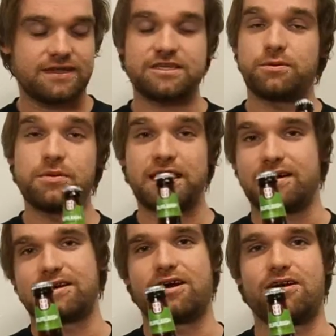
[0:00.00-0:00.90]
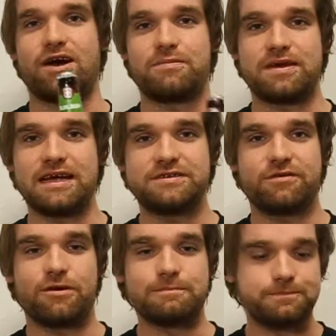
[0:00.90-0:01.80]
that's where we get our current IPAs
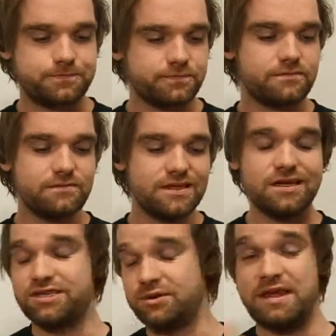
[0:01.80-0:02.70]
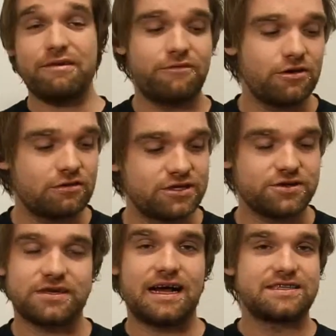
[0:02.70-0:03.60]
from. So without further
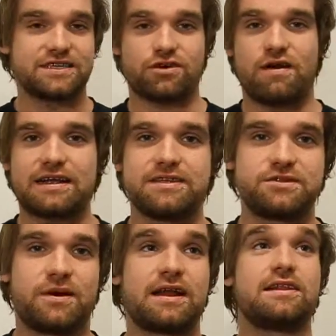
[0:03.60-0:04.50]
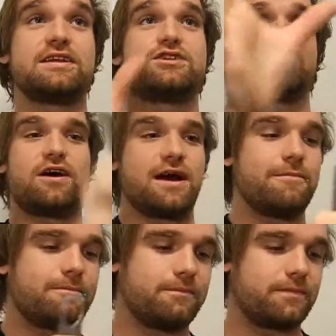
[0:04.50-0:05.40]
ado, guys, let's crack this one and let's try it.